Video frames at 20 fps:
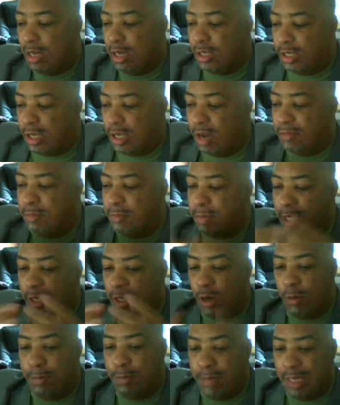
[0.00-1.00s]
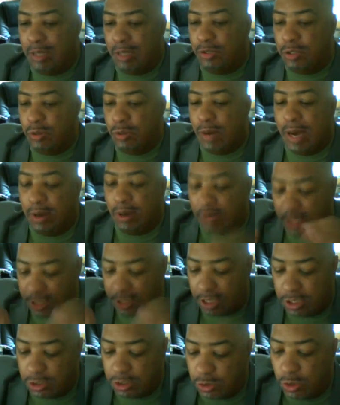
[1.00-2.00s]
The government going to bail you out and
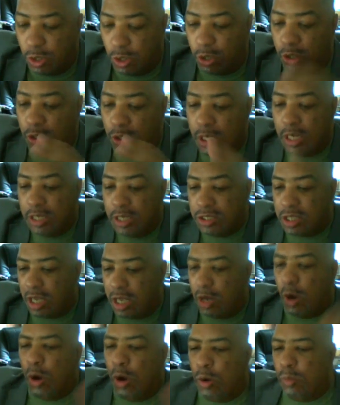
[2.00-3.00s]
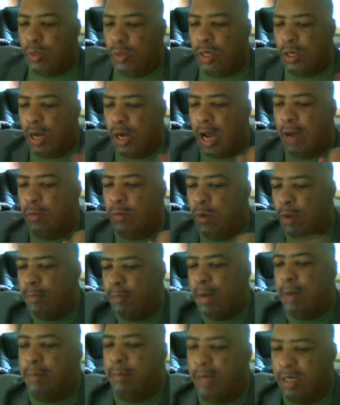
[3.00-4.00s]
then you're going to say, oh, well, I want
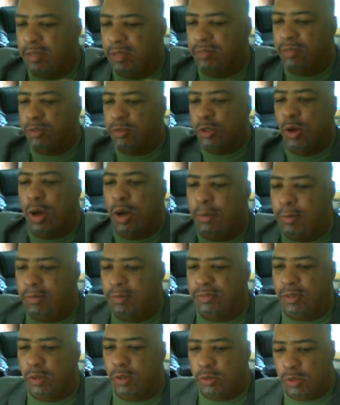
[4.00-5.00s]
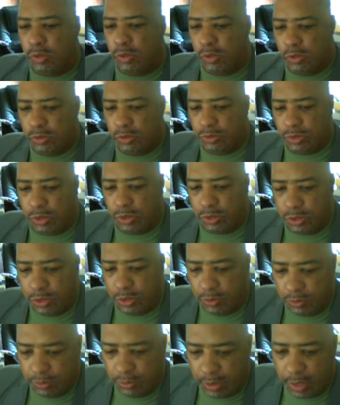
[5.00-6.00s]
my money from you. I'm going to fold corals on
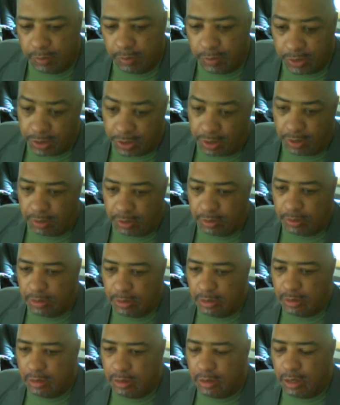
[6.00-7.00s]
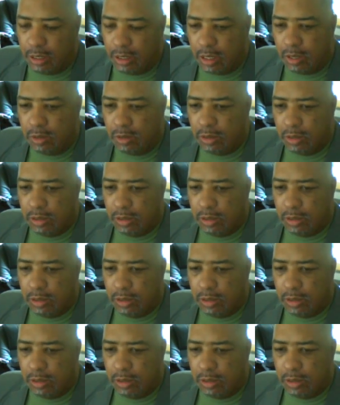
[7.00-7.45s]
you in return. You know?